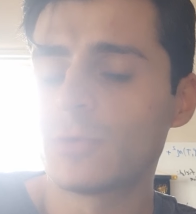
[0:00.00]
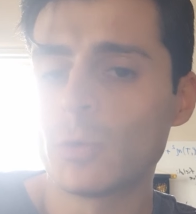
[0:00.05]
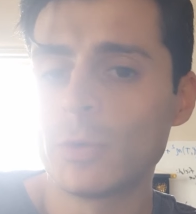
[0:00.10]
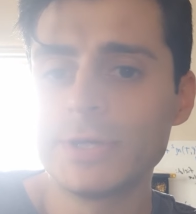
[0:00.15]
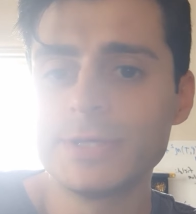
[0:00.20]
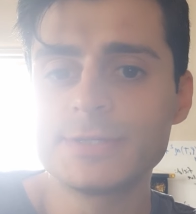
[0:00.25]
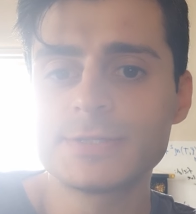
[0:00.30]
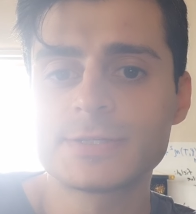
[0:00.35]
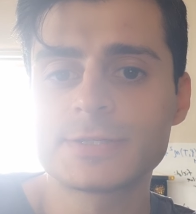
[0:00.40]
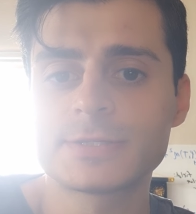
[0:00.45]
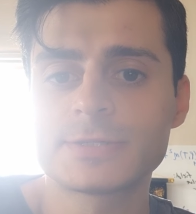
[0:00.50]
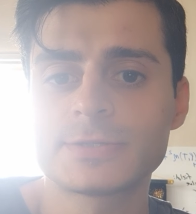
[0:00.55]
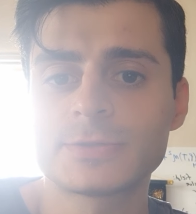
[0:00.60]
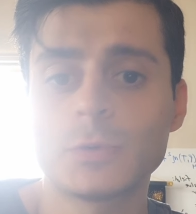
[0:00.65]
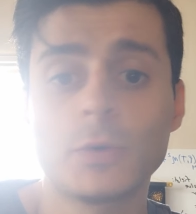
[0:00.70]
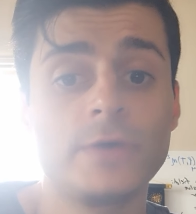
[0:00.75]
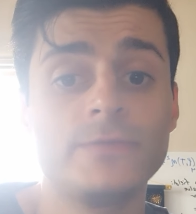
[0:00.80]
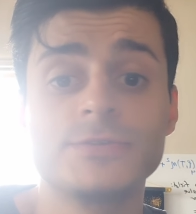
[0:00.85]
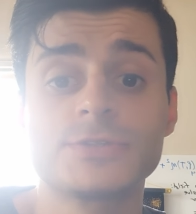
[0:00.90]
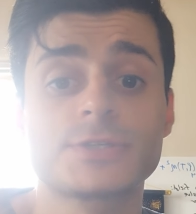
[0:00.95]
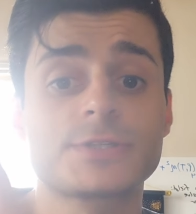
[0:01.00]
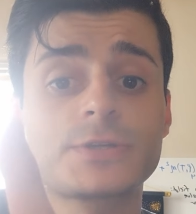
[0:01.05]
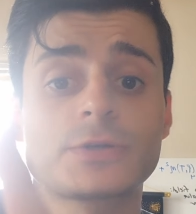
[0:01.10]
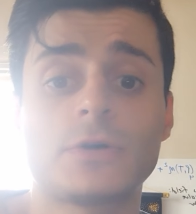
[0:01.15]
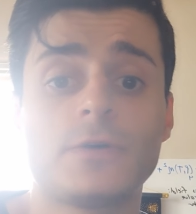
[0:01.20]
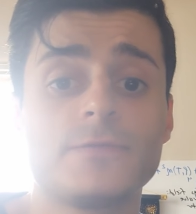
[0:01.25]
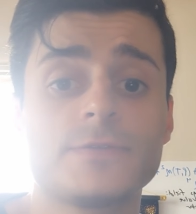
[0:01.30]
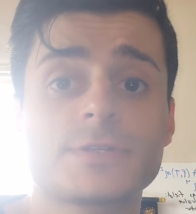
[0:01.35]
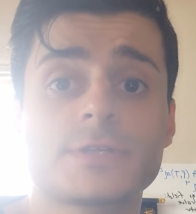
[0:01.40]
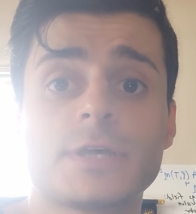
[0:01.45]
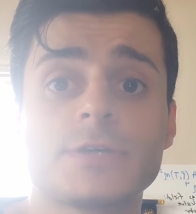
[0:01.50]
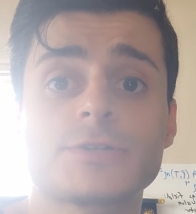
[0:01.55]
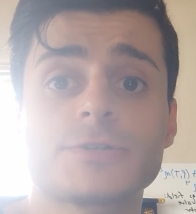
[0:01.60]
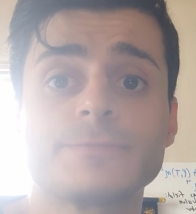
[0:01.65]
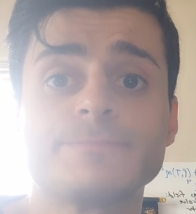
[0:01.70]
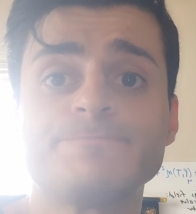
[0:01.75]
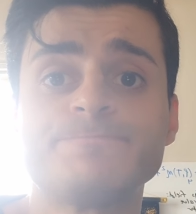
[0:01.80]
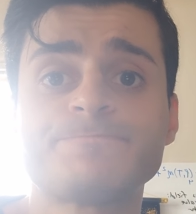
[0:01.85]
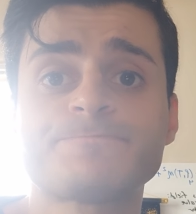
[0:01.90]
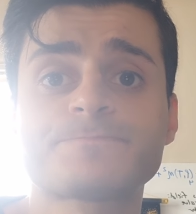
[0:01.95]
quiz, or even just a
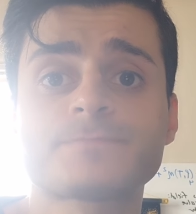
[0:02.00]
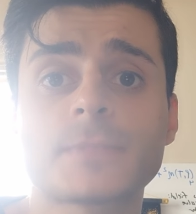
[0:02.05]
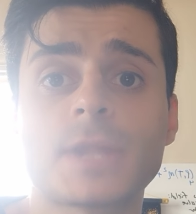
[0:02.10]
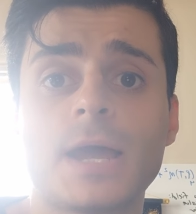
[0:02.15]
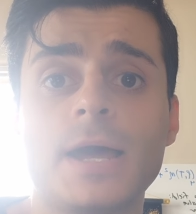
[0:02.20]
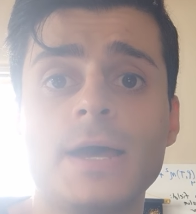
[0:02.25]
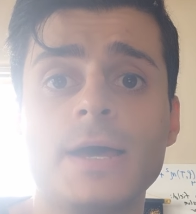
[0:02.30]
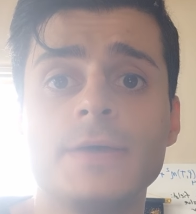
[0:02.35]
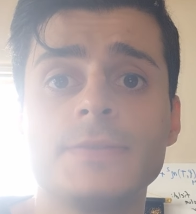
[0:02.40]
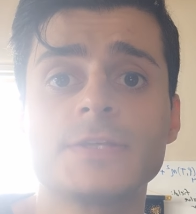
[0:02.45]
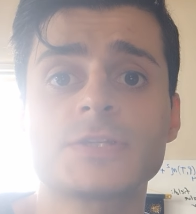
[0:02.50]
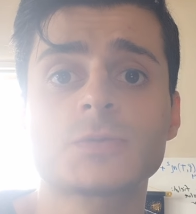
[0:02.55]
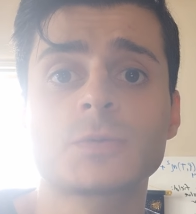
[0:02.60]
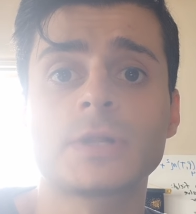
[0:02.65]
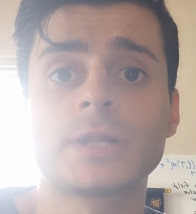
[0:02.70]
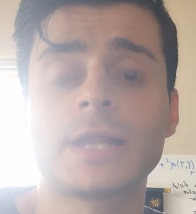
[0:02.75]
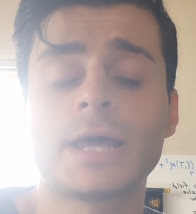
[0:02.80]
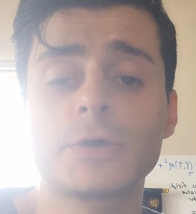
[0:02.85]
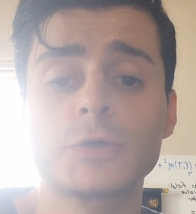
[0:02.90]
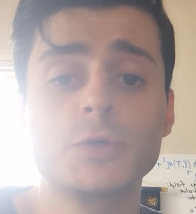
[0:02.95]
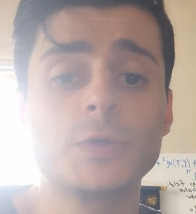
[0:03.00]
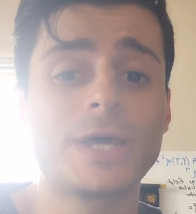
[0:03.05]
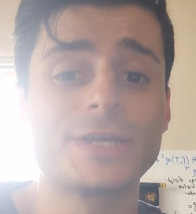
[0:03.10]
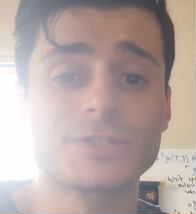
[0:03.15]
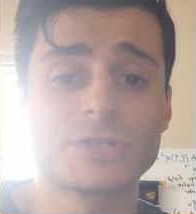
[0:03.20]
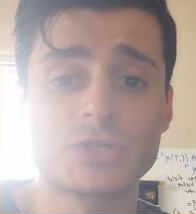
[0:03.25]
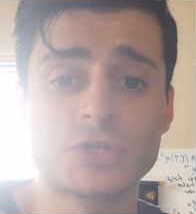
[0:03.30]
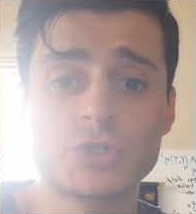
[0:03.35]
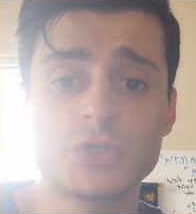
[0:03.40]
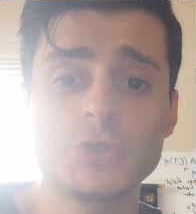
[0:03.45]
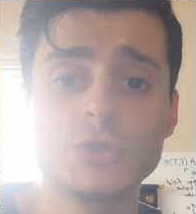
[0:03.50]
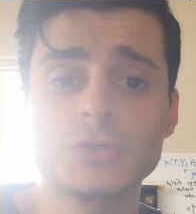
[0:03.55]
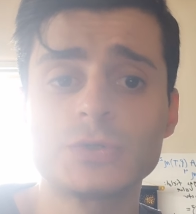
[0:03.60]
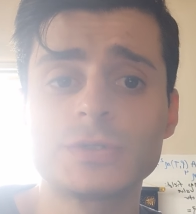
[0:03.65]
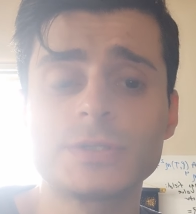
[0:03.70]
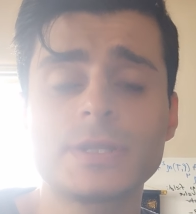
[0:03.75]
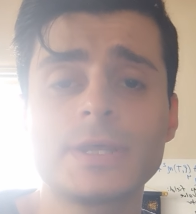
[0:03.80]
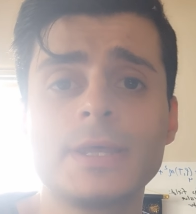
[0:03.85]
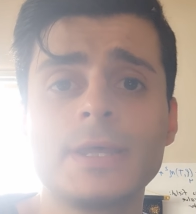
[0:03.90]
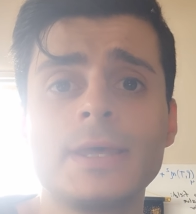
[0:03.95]
conversation. And this will allow you as a
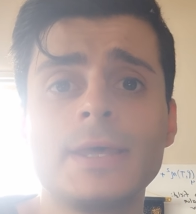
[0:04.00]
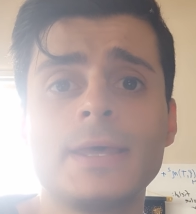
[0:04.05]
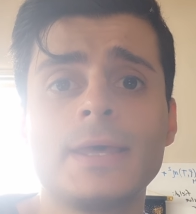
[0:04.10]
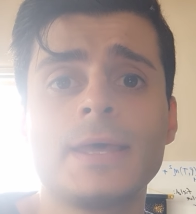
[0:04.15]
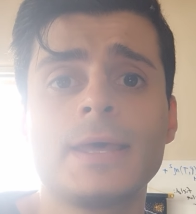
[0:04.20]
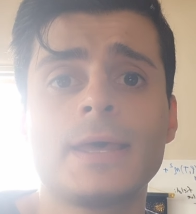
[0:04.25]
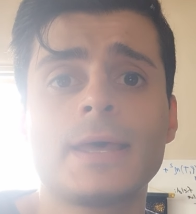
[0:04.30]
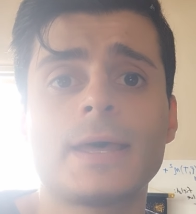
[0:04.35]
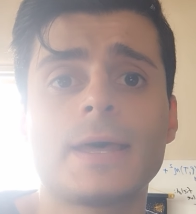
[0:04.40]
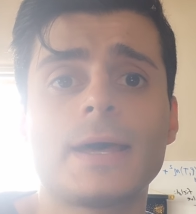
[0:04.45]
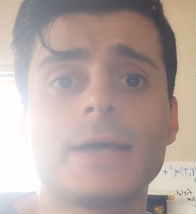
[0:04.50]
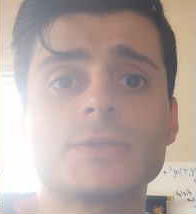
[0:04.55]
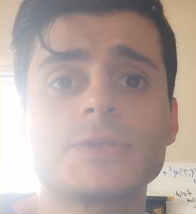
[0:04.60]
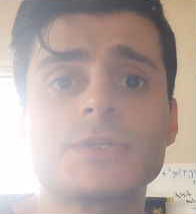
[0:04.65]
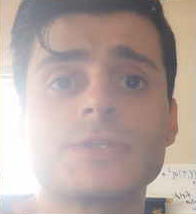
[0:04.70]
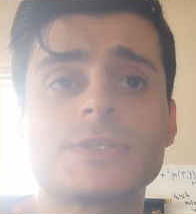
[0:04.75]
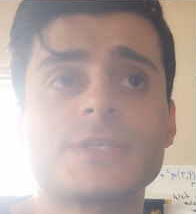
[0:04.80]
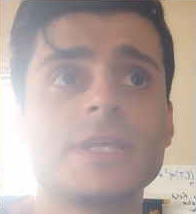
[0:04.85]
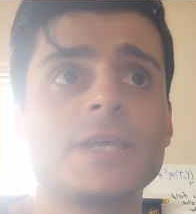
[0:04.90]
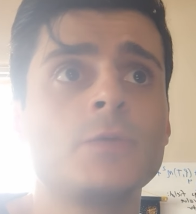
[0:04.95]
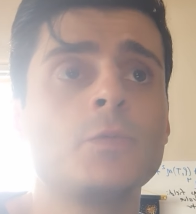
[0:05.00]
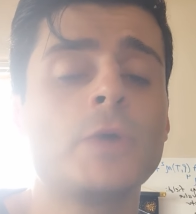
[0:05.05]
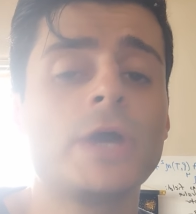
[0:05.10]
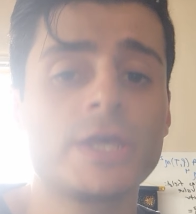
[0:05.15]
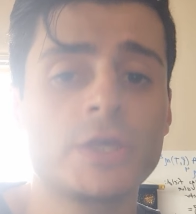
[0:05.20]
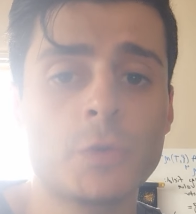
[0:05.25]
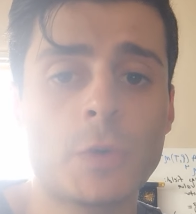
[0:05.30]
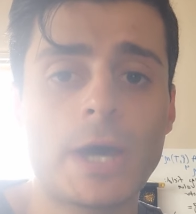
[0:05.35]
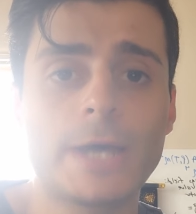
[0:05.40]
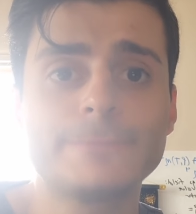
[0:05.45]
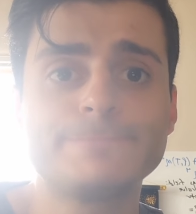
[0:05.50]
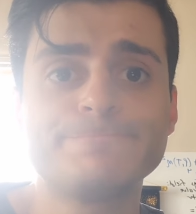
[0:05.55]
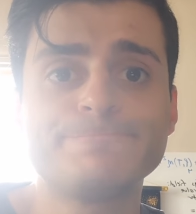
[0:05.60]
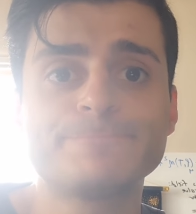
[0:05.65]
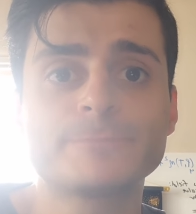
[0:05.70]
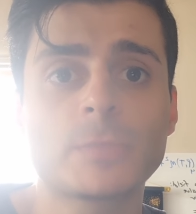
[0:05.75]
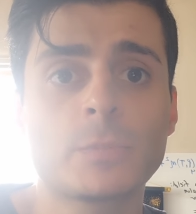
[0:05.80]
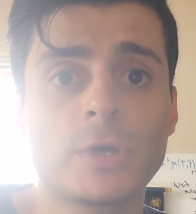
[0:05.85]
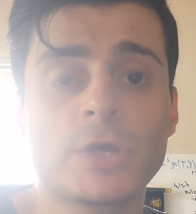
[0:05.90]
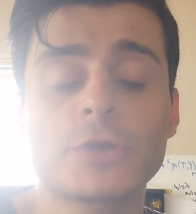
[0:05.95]
student to see where you're at,
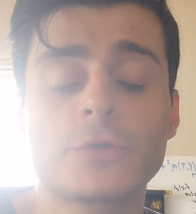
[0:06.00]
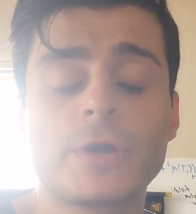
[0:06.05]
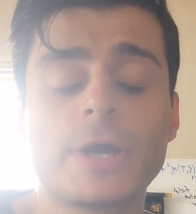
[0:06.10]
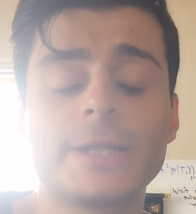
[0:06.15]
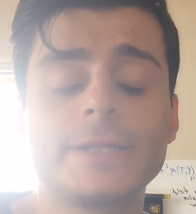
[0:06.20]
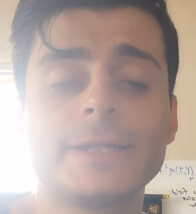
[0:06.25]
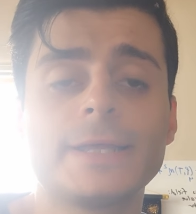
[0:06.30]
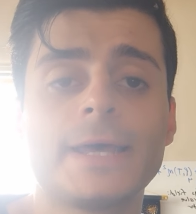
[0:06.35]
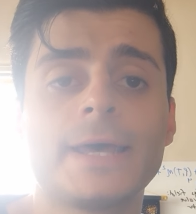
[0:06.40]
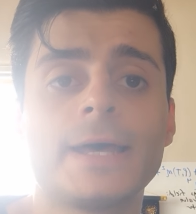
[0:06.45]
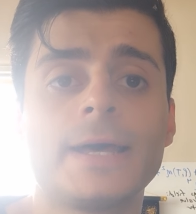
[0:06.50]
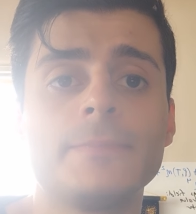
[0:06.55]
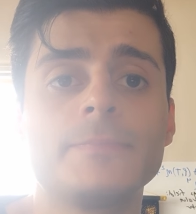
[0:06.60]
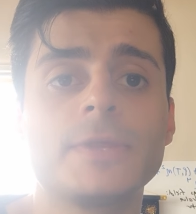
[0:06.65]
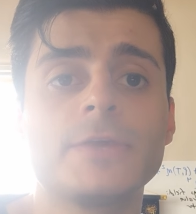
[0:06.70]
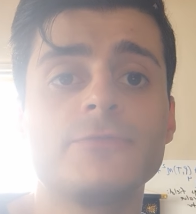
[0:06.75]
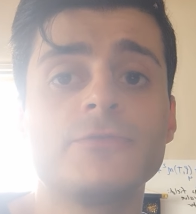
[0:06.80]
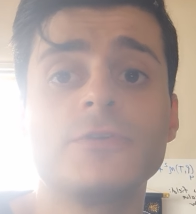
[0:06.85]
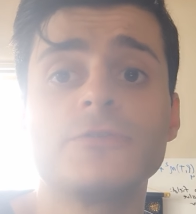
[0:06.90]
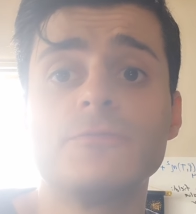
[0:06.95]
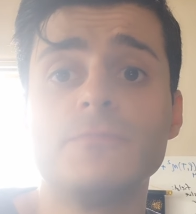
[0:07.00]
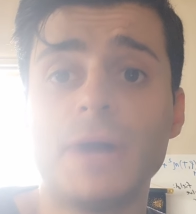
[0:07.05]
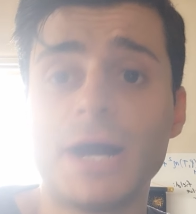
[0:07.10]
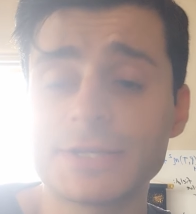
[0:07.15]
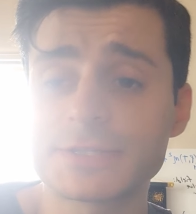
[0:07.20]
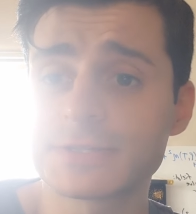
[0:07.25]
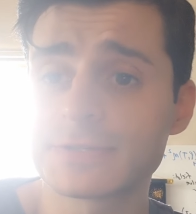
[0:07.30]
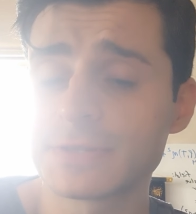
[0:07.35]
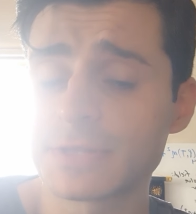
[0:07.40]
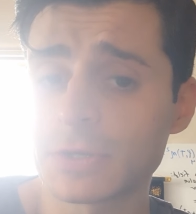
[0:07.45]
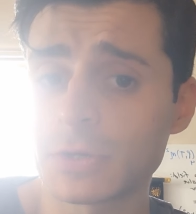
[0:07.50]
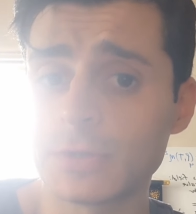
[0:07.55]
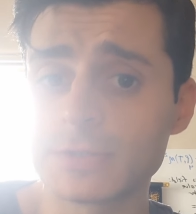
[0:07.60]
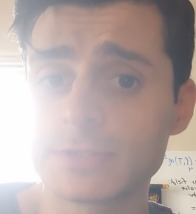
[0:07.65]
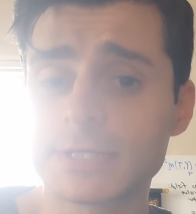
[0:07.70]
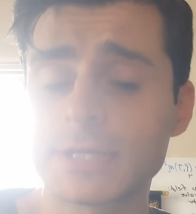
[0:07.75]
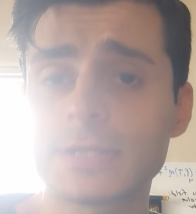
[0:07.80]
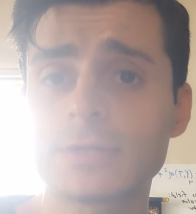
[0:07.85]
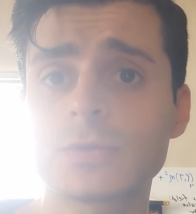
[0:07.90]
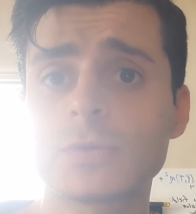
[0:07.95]
if you've mastered the
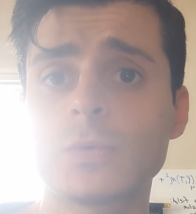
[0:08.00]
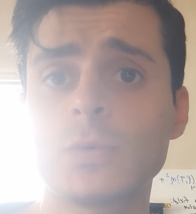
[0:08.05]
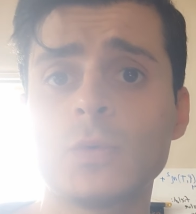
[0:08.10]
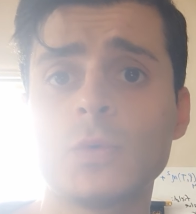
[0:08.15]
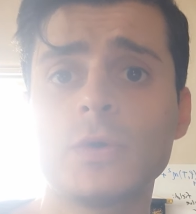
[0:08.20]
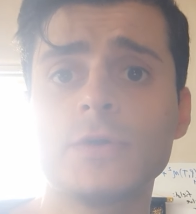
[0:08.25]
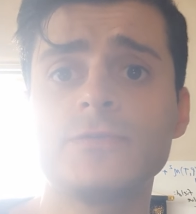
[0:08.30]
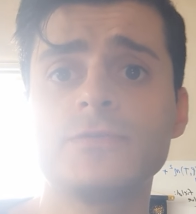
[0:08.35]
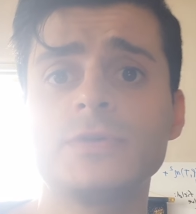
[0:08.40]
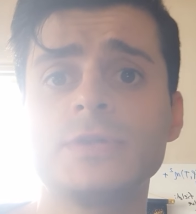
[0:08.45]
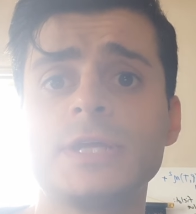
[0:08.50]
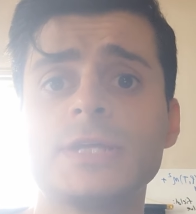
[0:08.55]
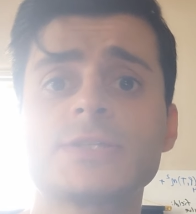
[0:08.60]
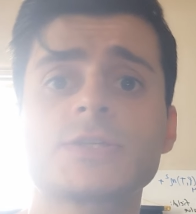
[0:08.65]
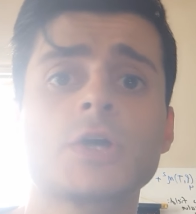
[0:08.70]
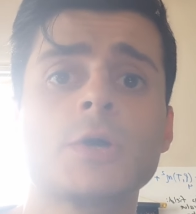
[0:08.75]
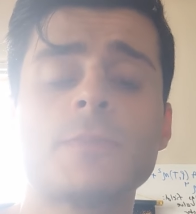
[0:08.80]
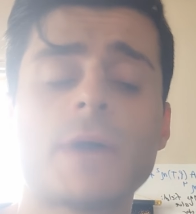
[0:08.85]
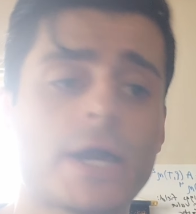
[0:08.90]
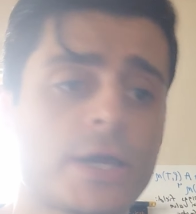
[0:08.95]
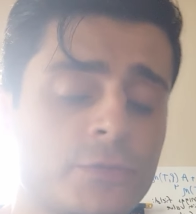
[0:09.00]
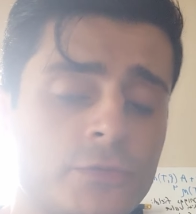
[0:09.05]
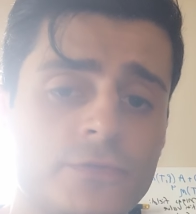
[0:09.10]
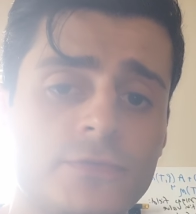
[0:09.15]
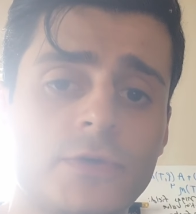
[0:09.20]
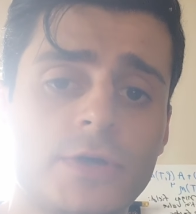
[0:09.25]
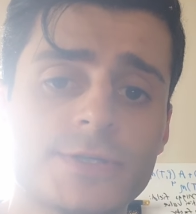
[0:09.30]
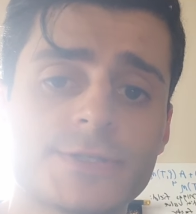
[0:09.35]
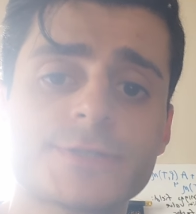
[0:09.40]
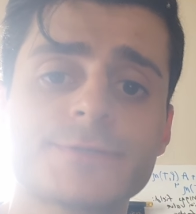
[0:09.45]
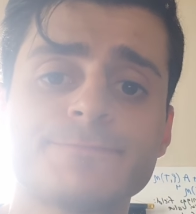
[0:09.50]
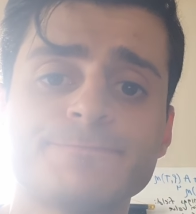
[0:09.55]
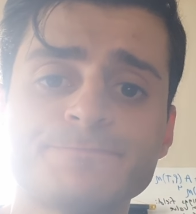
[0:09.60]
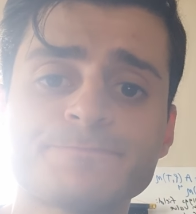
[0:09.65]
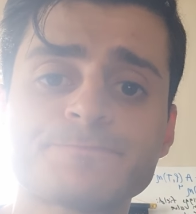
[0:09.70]
content, or if you need to go back and revise.